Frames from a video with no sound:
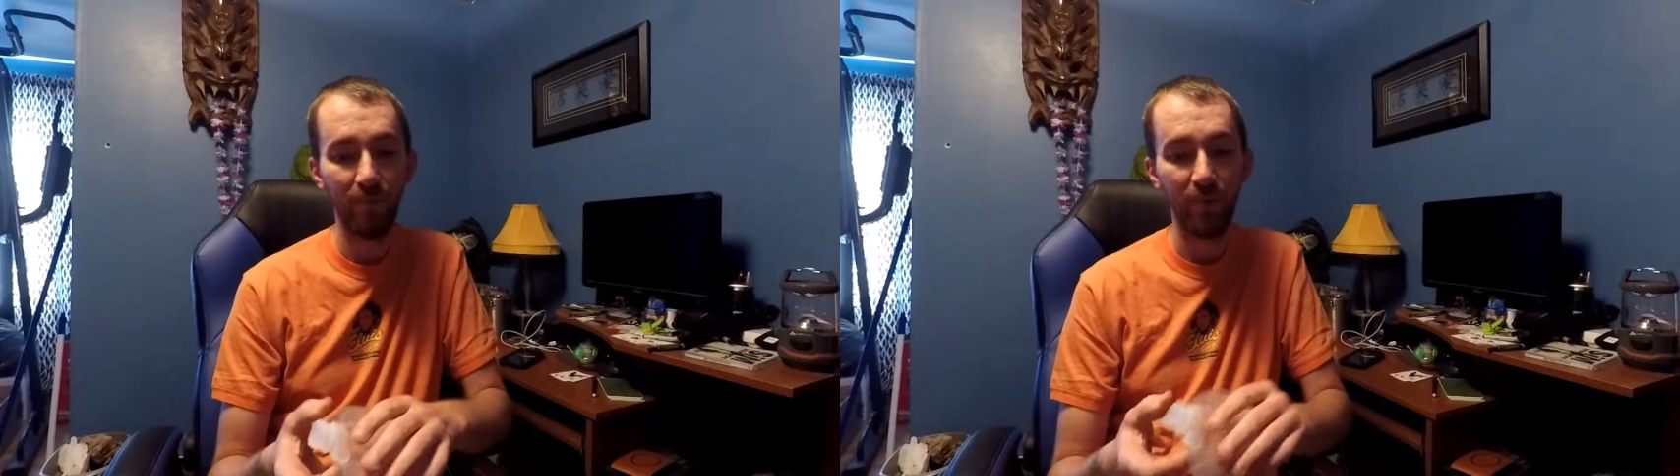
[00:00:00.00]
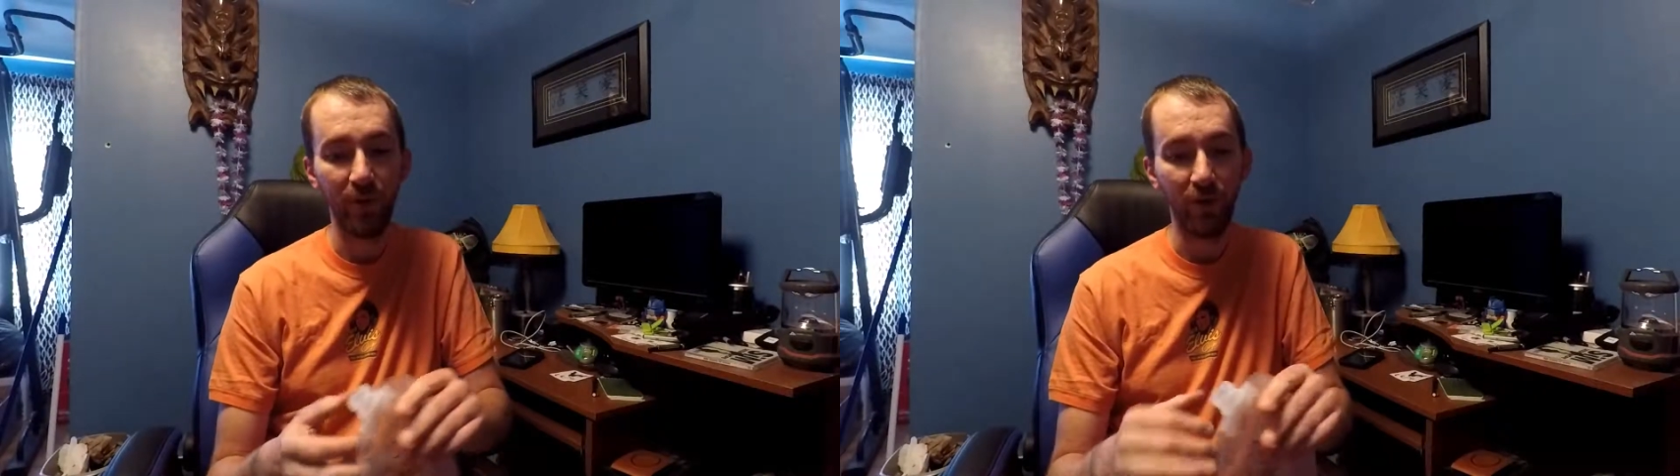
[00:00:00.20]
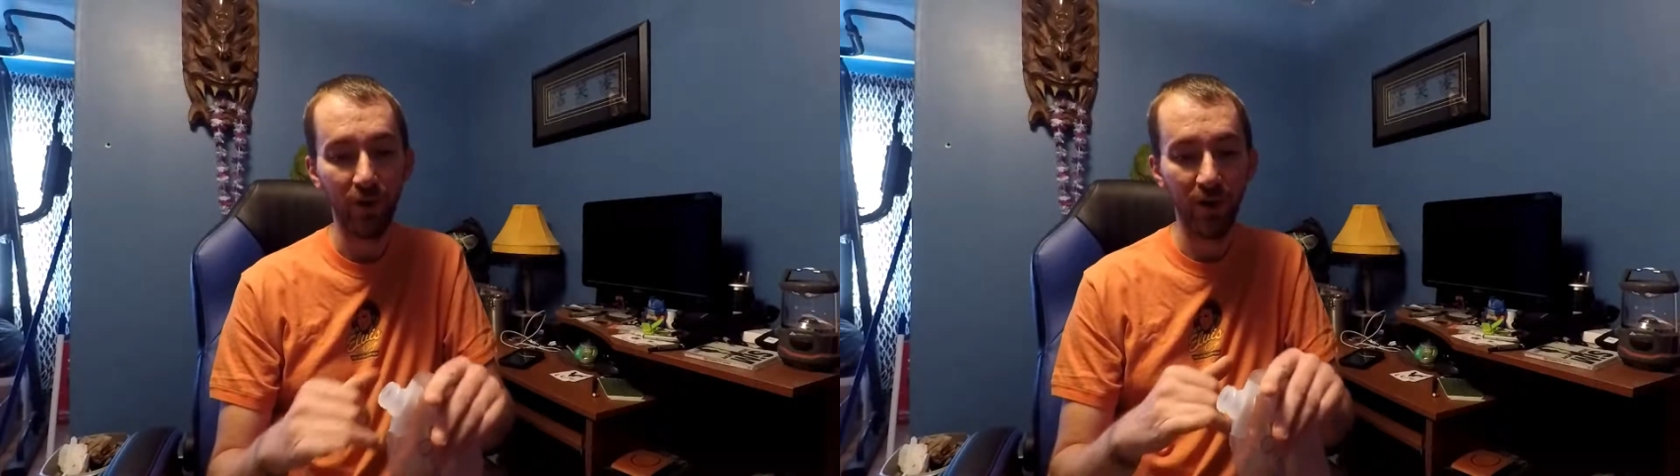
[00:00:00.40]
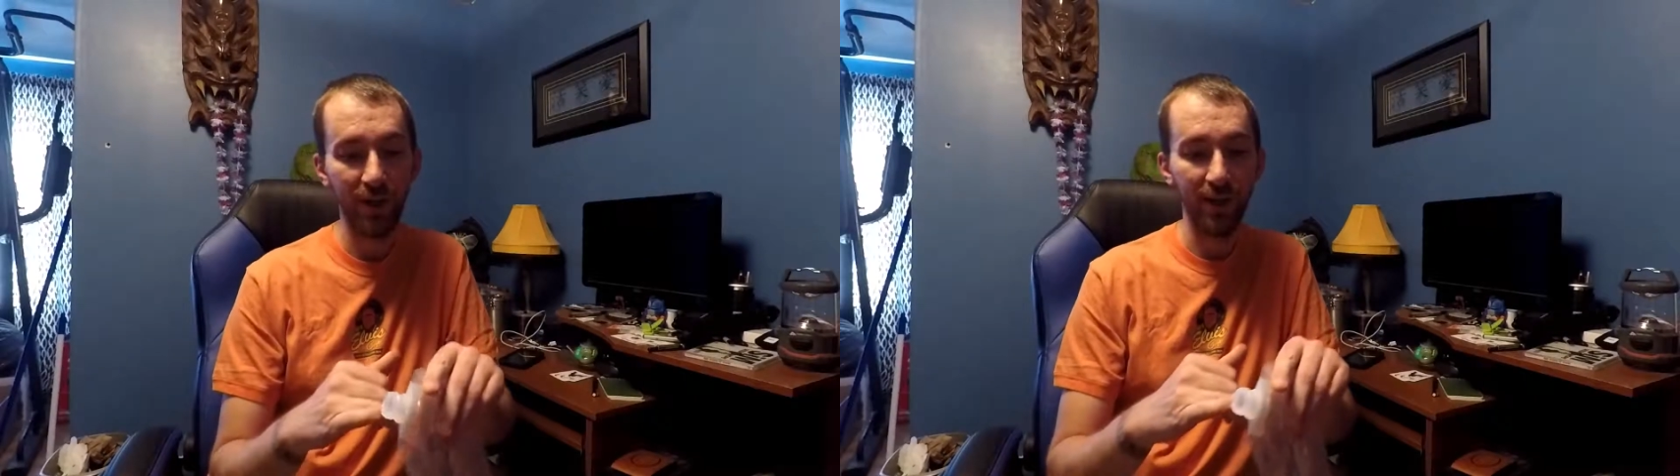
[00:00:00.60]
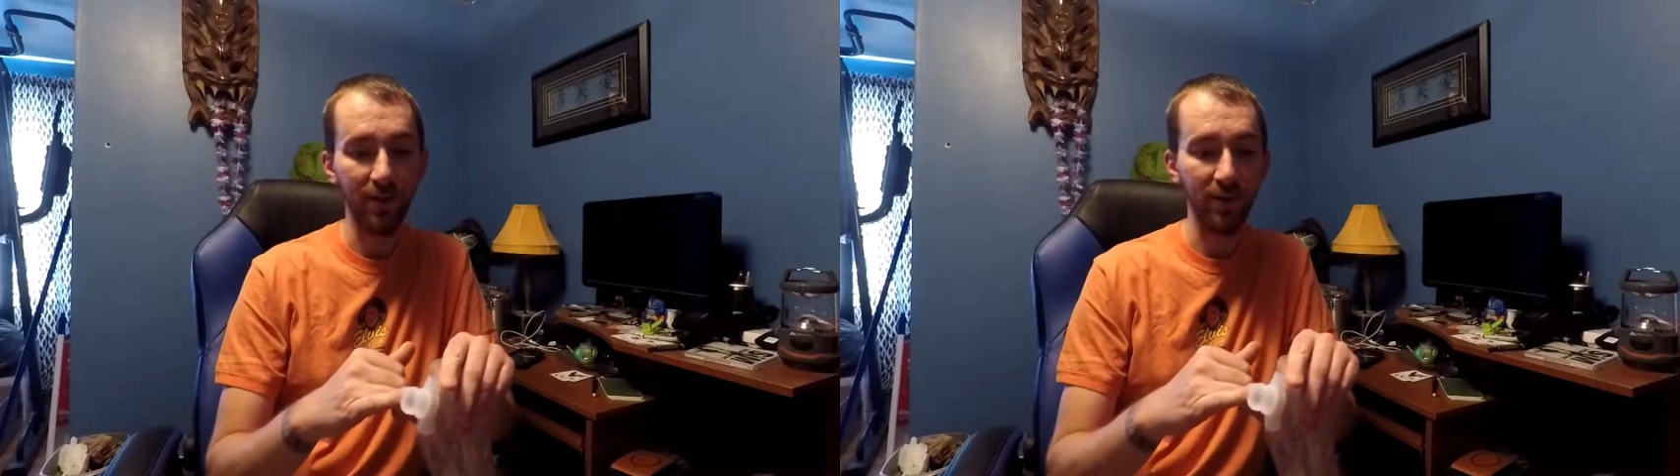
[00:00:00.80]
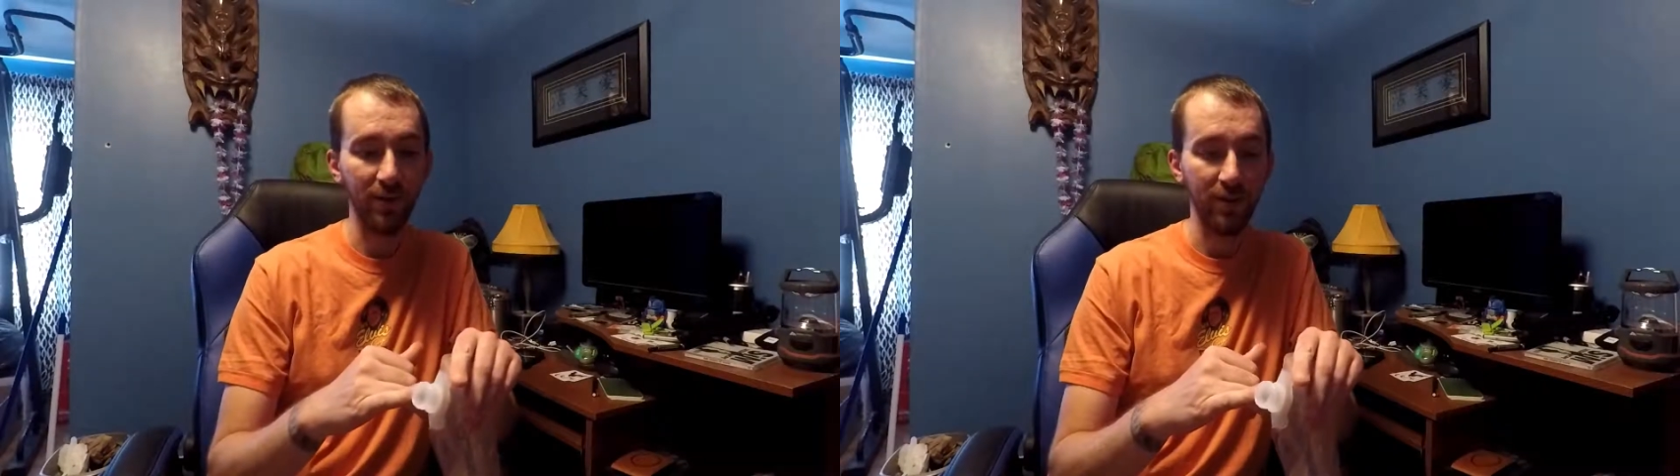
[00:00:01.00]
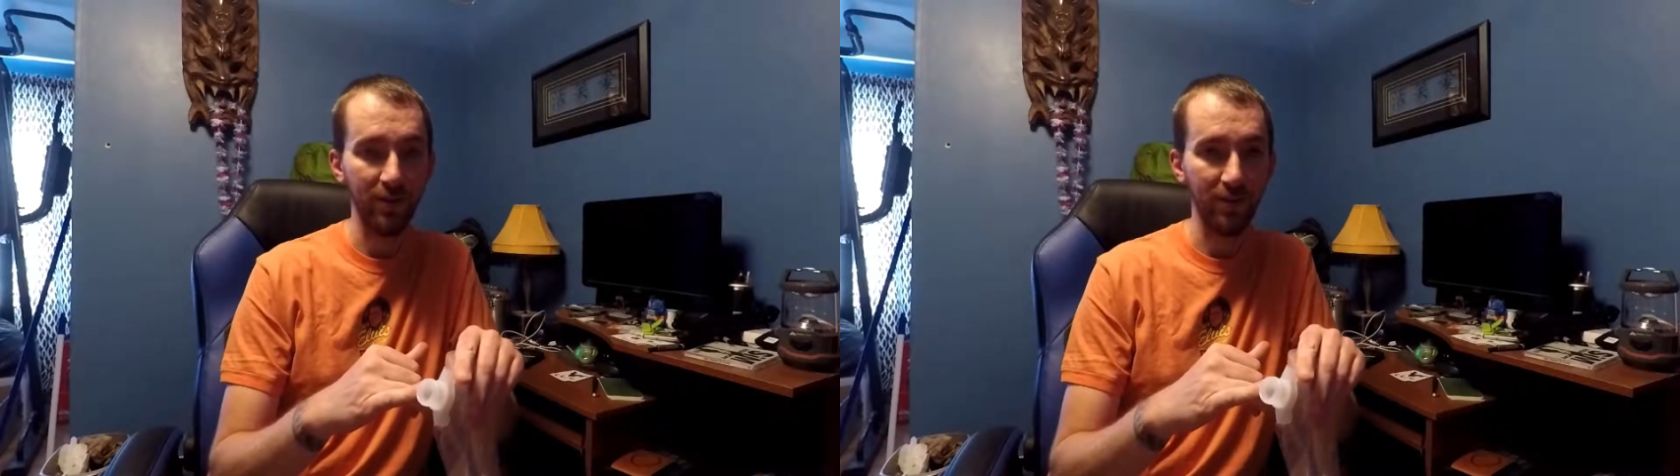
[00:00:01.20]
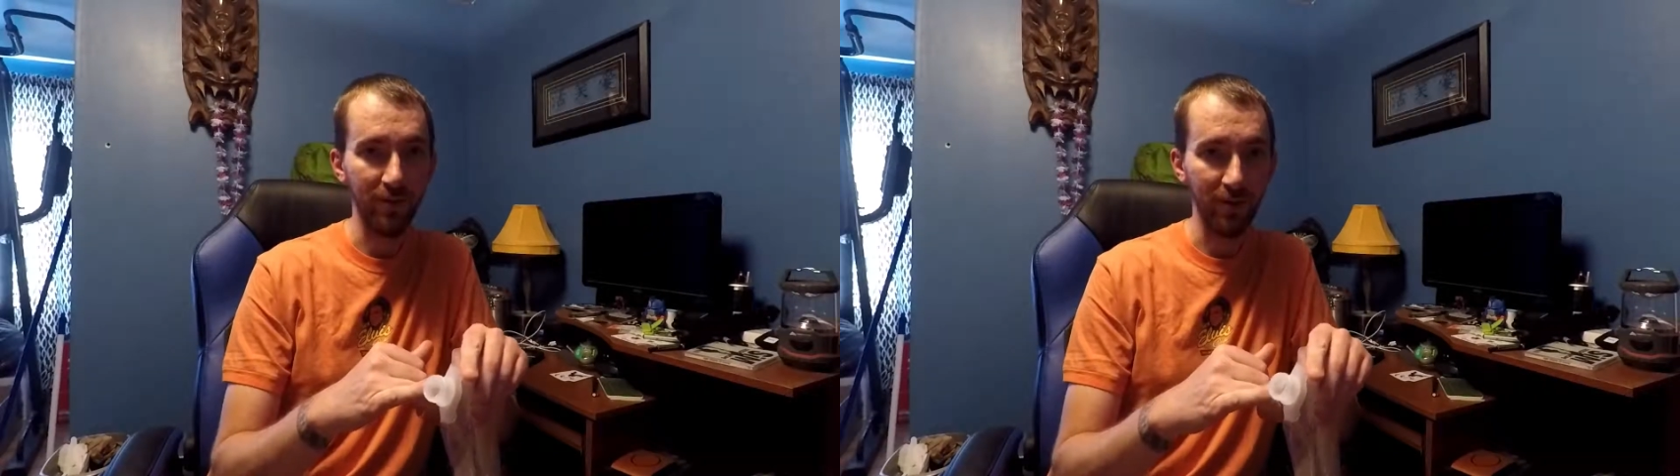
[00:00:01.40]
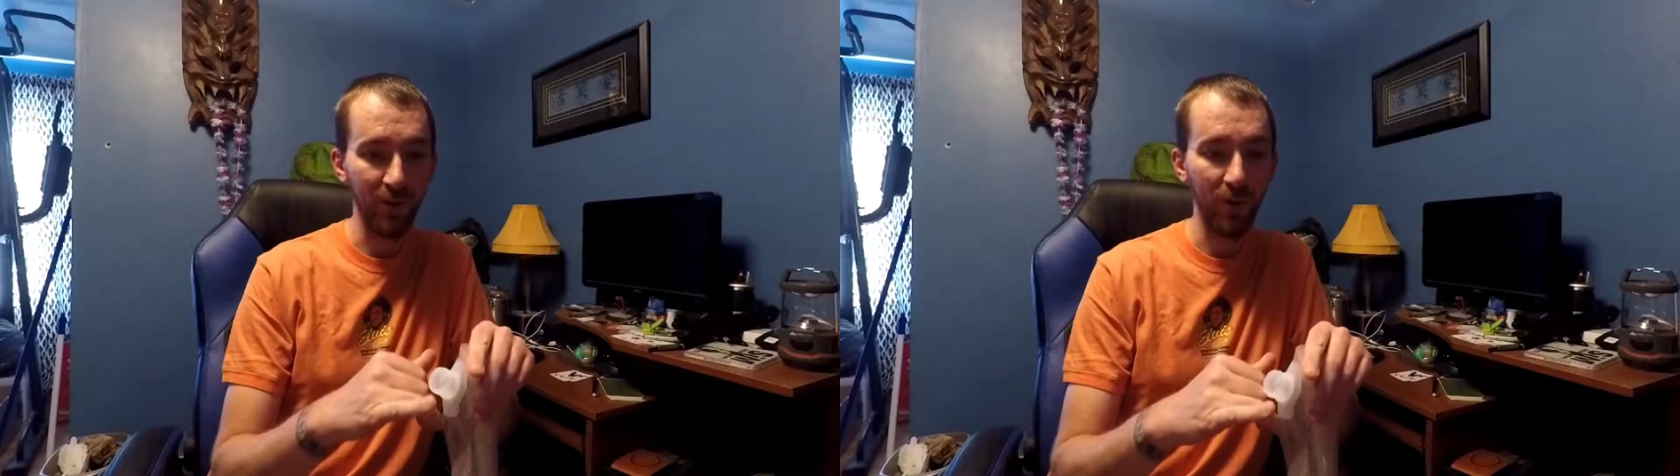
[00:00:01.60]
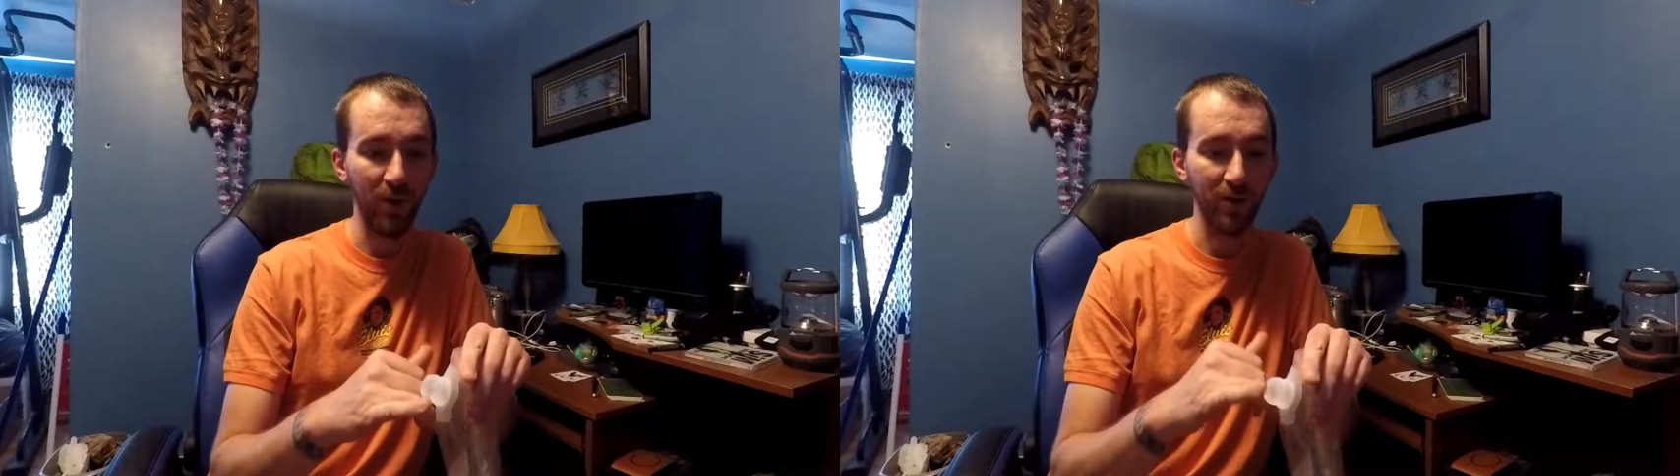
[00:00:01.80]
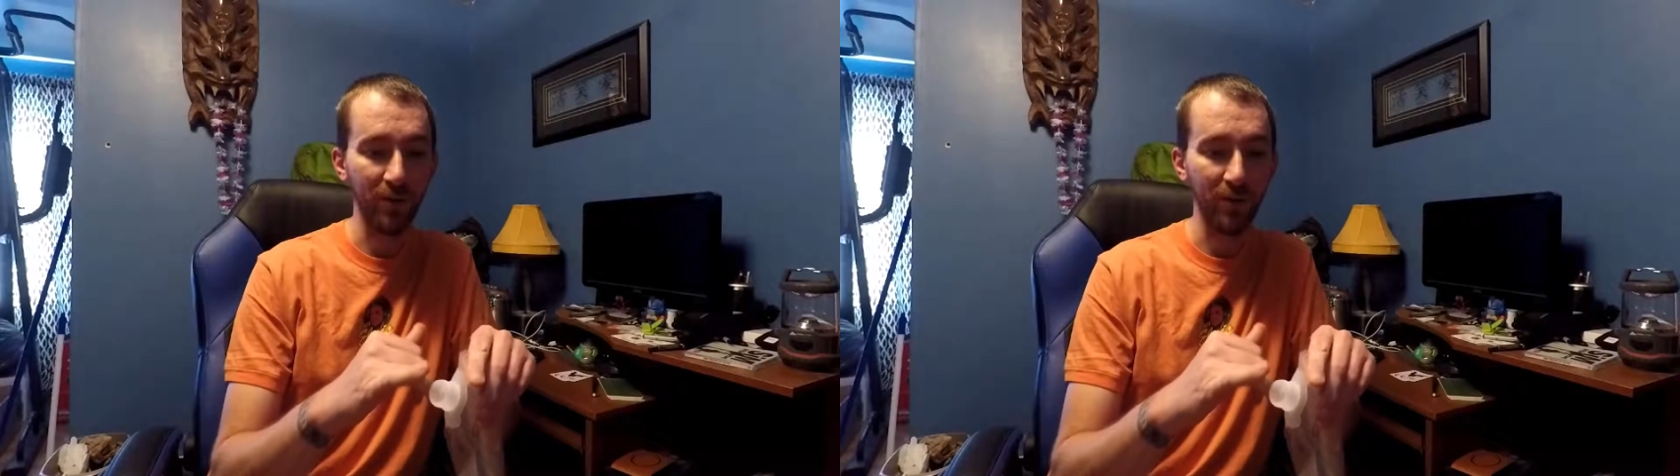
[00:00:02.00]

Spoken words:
but you're going to get dirty water